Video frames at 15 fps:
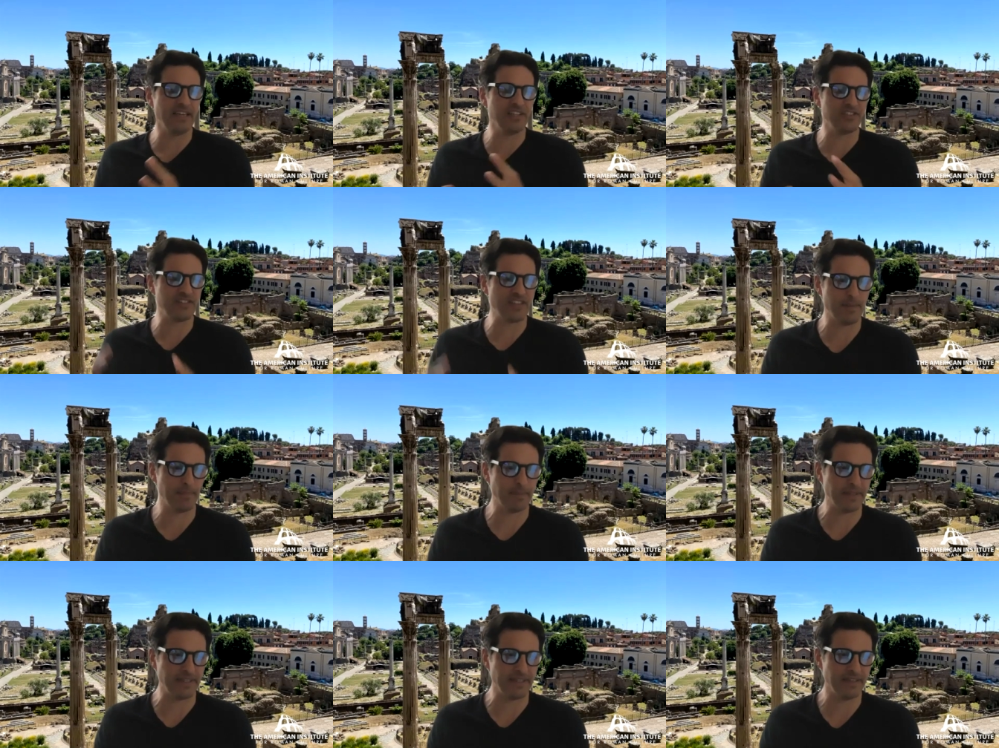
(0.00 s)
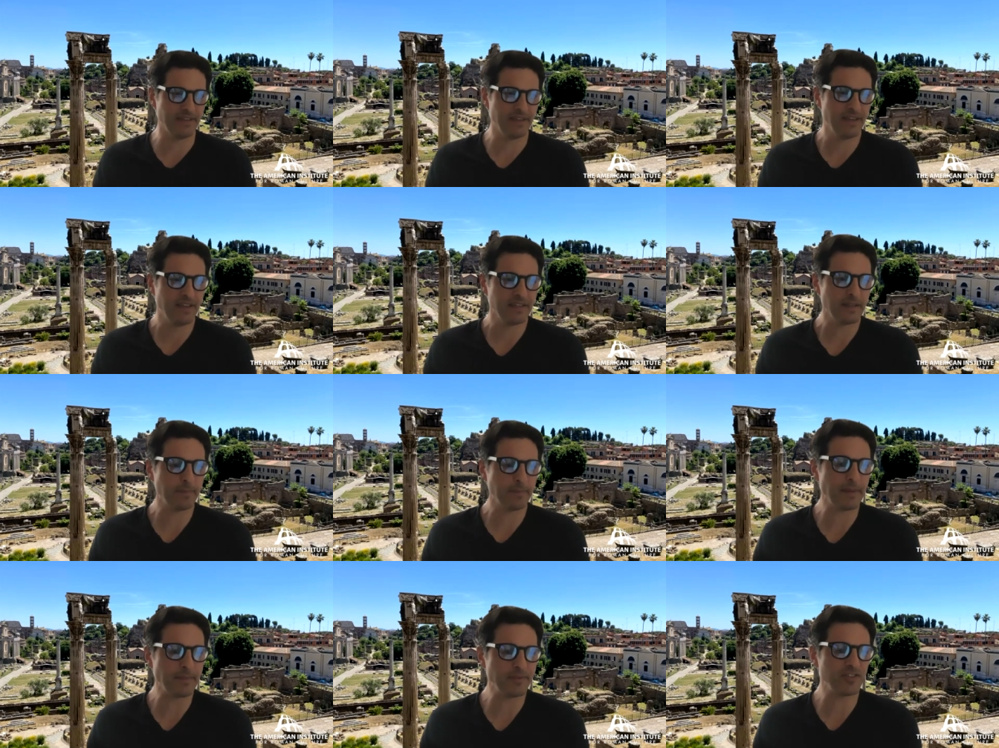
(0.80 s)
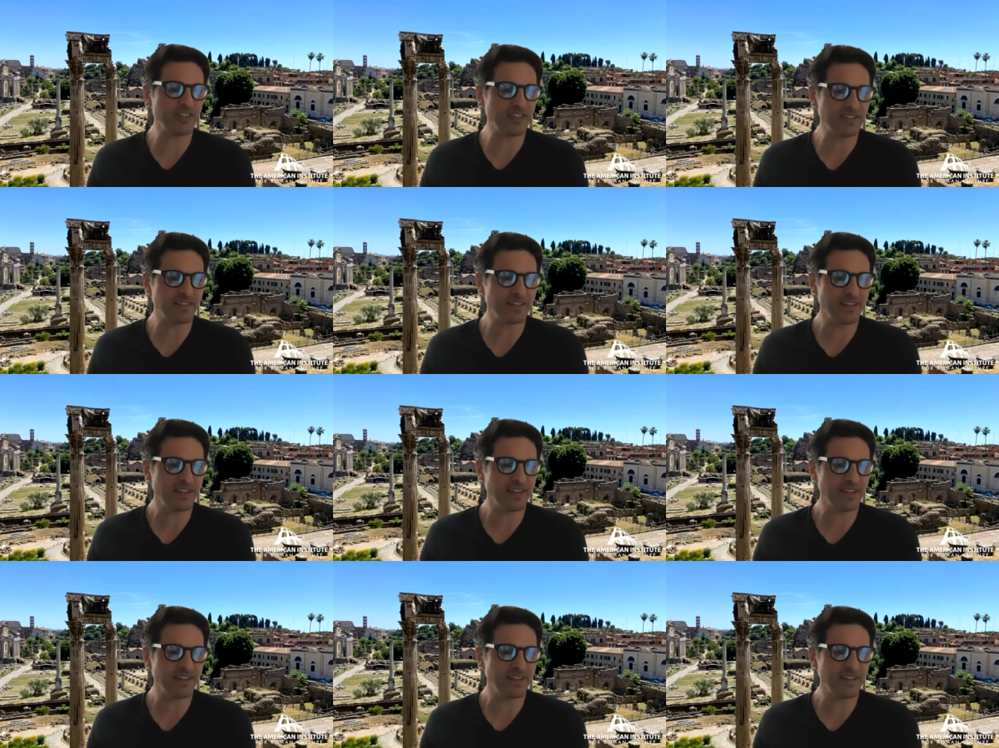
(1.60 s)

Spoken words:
assembly, the plebiscite,